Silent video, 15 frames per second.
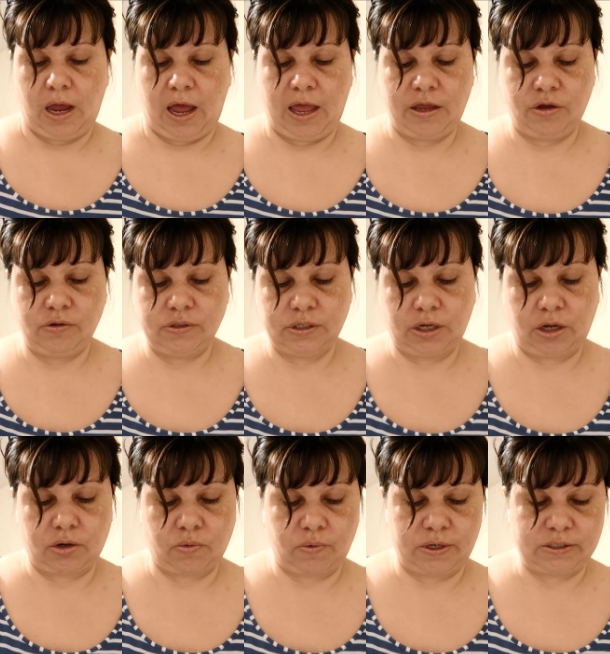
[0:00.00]
I use
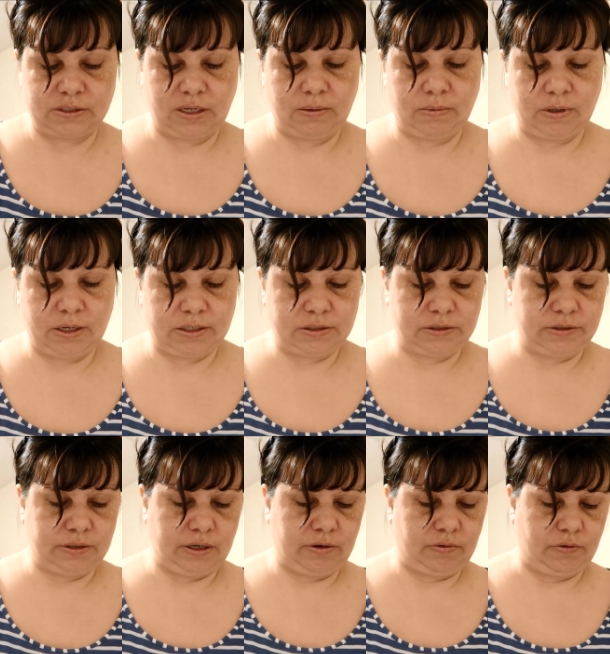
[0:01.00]
cutaway stabilizer.
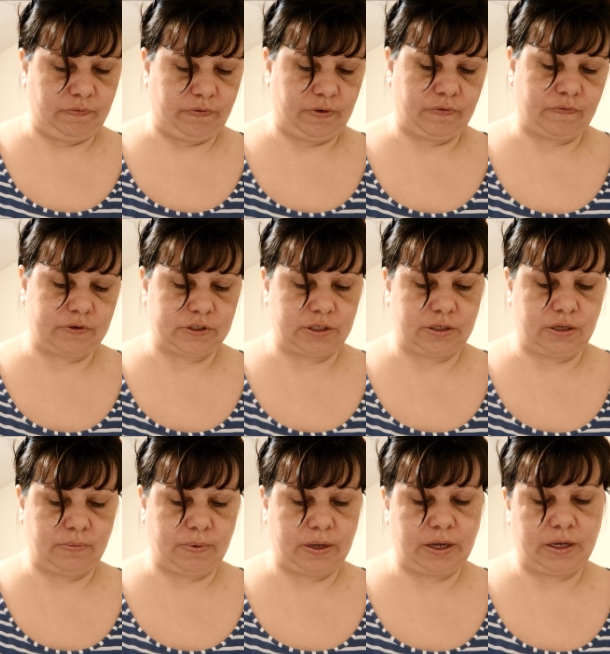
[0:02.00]
I don't know if I ever shared
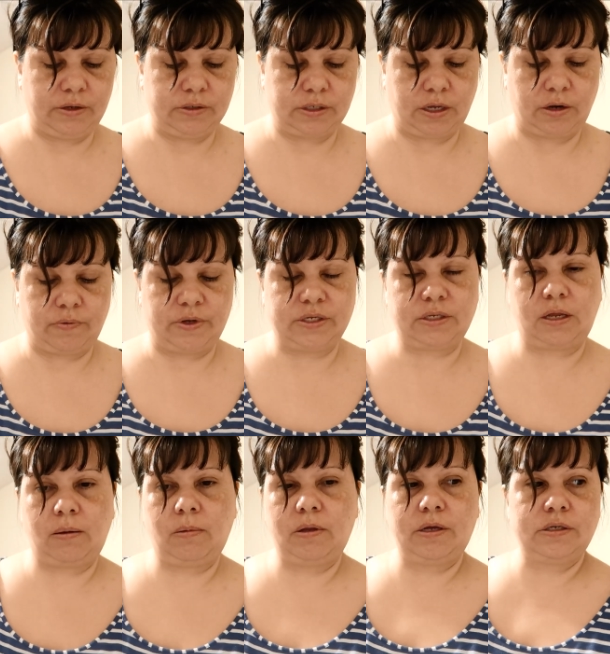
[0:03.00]
that, but I use cutaway
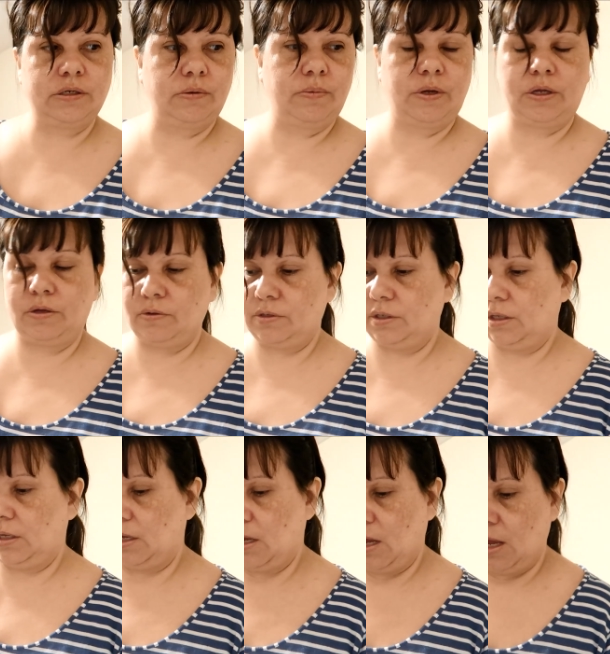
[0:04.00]
stabilizer, but
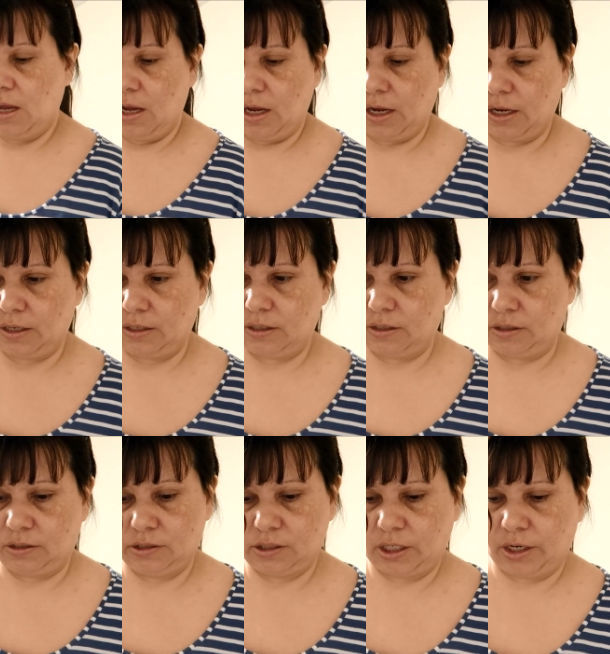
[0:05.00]
usually I
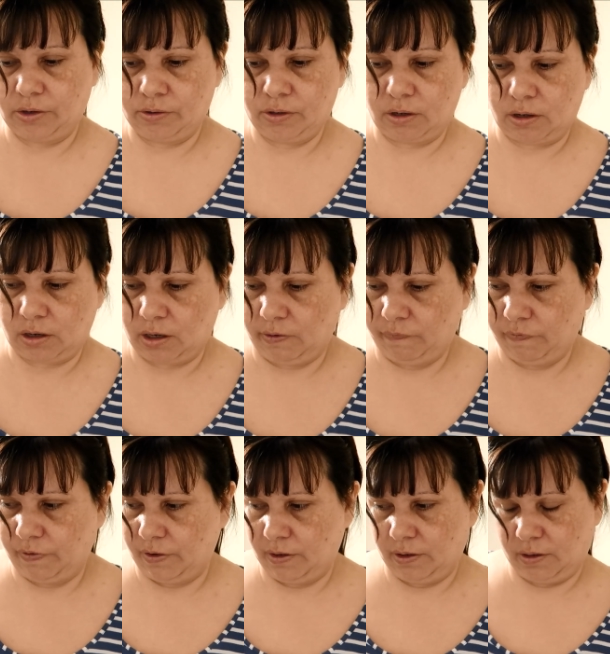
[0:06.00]
just tear it off
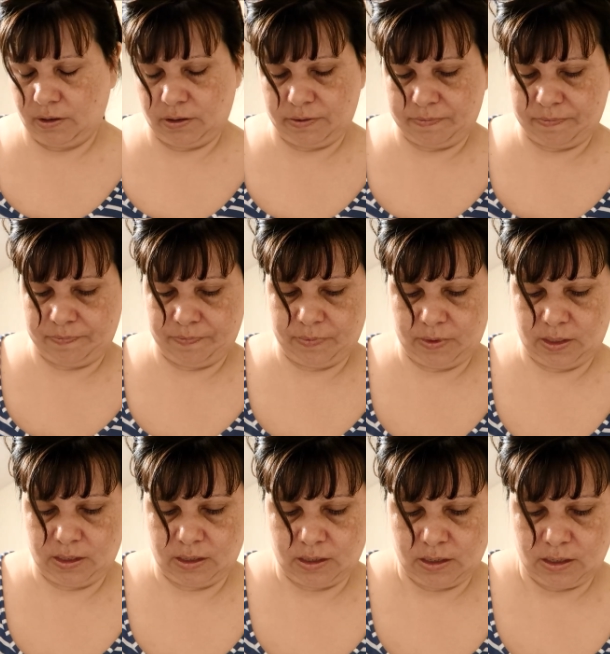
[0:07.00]

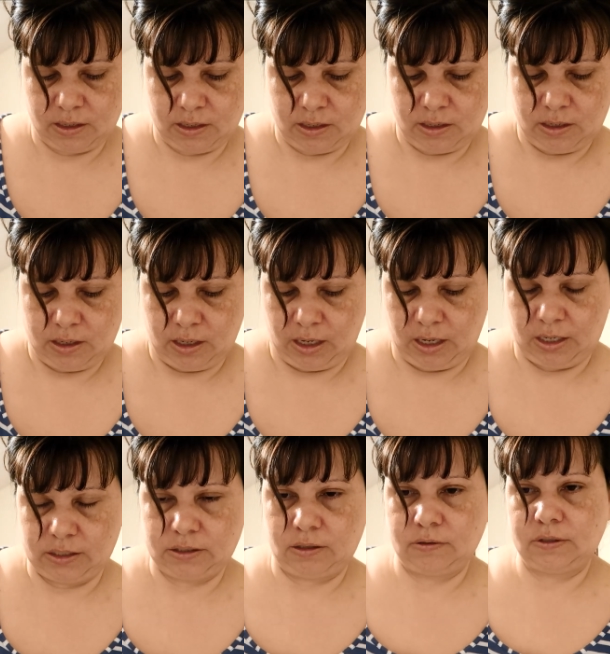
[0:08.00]

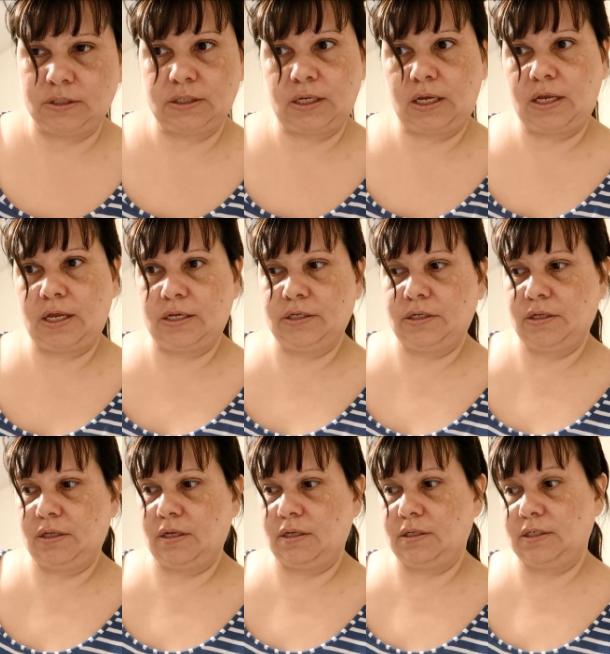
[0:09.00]
as close as I can
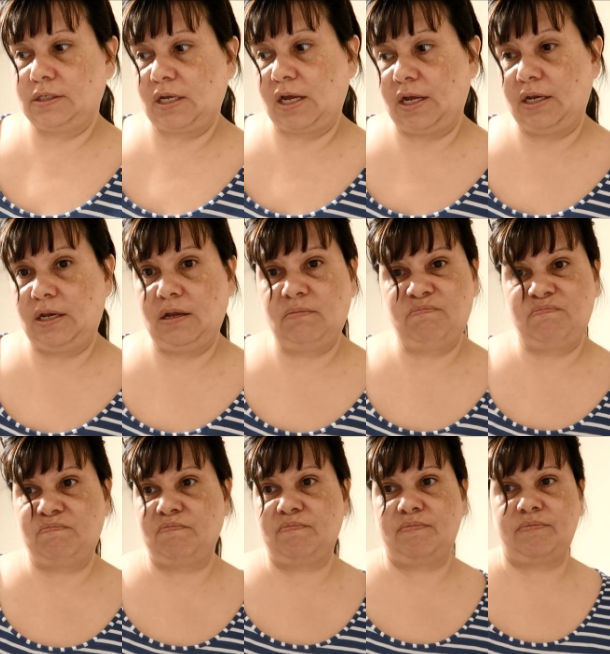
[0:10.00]
to the design,
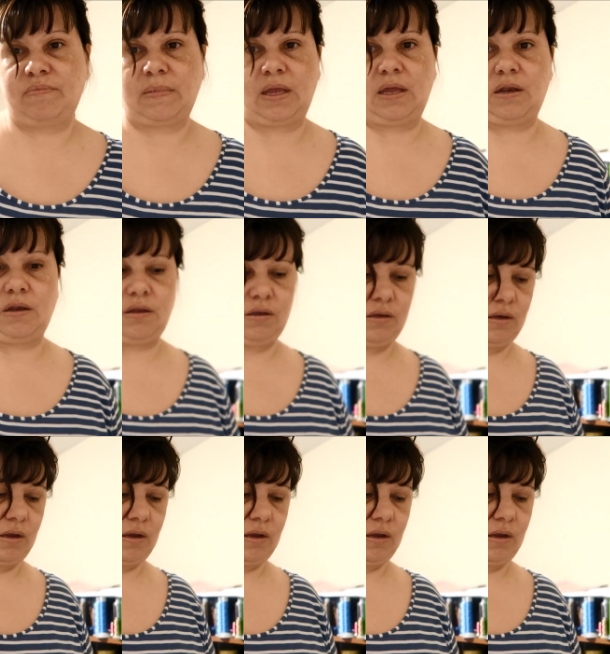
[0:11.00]
and